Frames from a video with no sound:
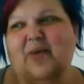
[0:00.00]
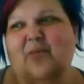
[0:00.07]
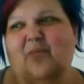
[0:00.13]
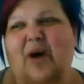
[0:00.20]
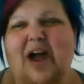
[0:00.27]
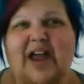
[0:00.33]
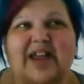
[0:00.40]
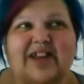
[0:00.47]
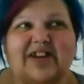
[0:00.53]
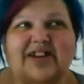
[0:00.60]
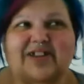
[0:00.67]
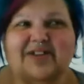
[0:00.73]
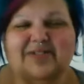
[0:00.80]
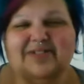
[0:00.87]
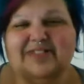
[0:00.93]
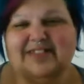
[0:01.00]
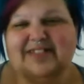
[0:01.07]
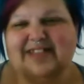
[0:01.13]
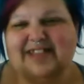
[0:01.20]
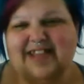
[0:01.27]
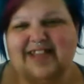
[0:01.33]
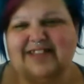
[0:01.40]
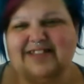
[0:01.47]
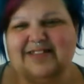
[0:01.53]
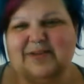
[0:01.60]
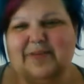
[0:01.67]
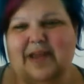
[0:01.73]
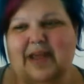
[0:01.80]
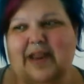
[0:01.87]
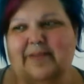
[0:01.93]
why are you getting so
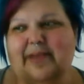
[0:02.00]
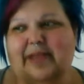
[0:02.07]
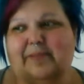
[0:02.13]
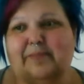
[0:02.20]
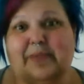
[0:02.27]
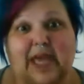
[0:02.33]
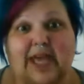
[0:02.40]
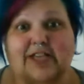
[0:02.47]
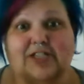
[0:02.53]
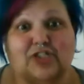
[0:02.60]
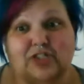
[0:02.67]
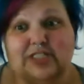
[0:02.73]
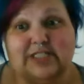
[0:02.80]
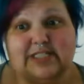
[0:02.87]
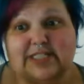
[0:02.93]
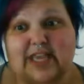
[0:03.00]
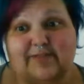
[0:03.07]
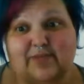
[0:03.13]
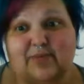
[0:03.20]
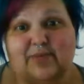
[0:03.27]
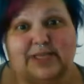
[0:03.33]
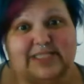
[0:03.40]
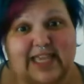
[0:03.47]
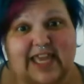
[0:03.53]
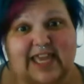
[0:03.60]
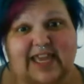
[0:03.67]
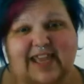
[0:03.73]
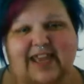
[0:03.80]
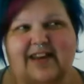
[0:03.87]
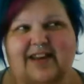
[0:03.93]
mad? I'm like, because you didn't save the
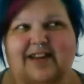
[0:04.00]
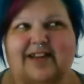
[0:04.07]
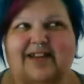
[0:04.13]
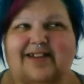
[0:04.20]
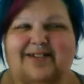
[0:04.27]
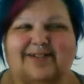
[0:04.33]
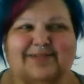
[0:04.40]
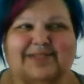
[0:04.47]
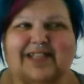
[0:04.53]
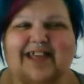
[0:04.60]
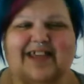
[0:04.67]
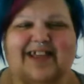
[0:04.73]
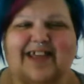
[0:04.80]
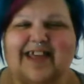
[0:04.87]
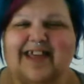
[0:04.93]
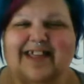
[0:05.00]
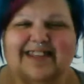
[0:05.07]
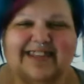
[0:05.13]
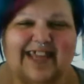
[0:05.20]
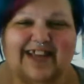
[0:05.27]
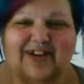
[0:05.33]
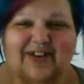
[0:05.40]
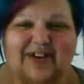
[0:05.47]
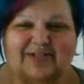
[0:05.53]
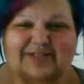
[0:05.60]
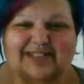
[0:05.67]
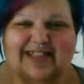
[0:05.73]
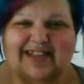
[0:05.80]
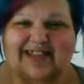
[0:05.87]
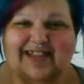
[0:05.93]
receipt. And I was like, later I was
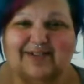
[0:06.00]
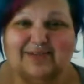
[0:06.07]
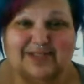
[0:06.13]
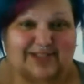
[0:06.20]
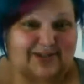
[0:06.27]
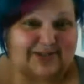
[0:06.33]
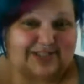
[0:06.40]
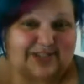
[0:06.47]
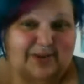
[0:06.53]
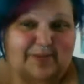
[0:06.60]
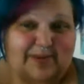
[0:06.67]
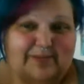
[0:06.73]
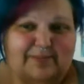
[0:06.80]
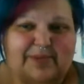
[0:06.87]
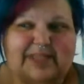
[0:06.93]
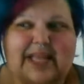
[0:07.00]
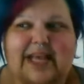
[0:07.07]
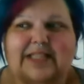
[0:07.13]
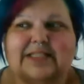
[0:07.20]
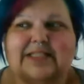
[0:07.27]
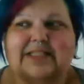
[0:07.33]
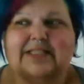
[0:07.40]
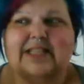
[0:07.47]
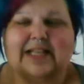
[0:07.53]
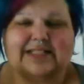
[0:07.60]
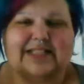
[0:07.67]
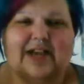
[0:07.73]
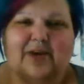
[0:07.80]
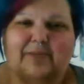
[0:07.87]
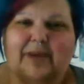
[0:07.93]
like, it was so stupid, but that's
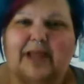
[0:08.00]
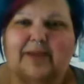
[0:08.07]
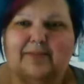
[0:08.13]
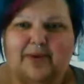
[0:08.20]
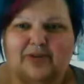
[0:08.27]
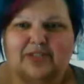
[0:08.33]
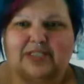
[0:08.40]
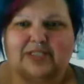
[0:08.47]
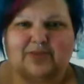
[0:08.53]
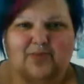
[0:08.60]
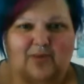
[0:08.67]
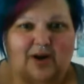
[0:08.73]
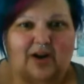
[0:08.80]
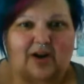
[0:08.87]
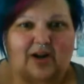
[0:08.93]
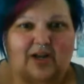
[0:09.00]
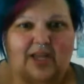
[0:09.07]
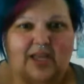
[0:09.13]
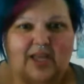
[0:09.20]
how my emotions work.